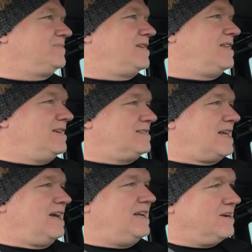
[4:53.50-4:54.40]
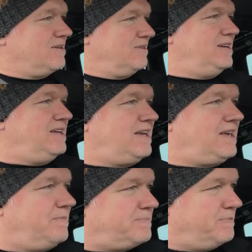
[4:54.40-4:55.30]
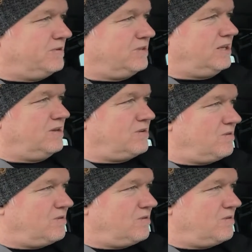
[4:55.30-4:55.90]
This guy here keeps building